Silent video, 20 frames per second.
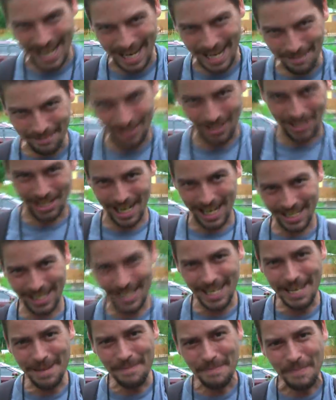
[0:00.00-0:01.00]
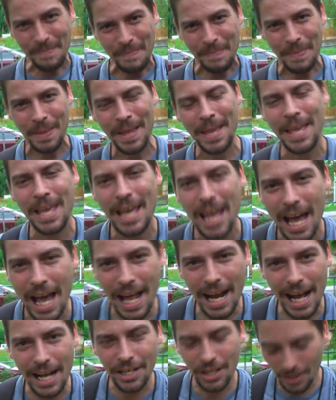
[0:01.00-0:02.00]
My name's Jesse,
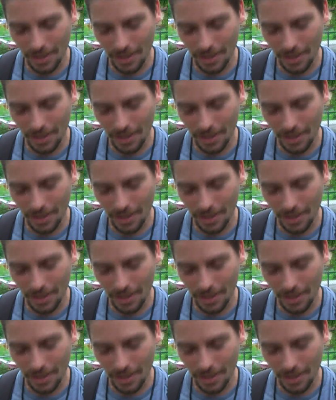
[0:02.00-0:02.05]
and I